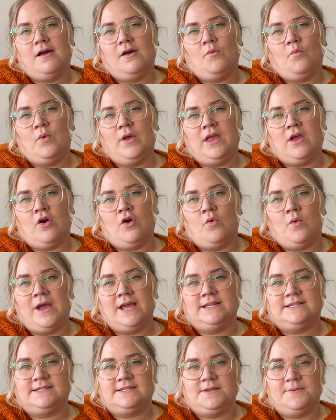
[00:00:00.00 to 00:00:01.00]
we
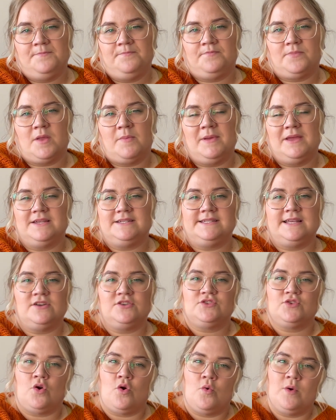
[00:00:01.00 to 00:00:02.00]
always, because
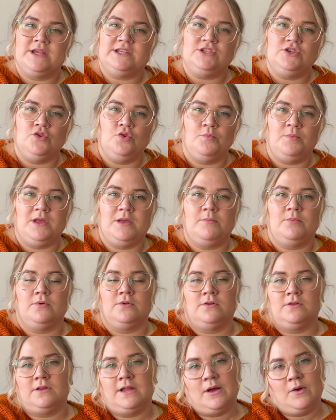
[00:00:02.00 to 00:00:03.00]
there's always new
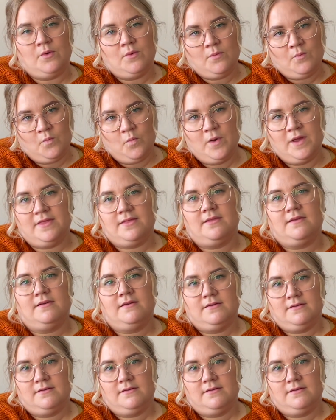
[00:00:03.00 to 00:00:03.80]
people with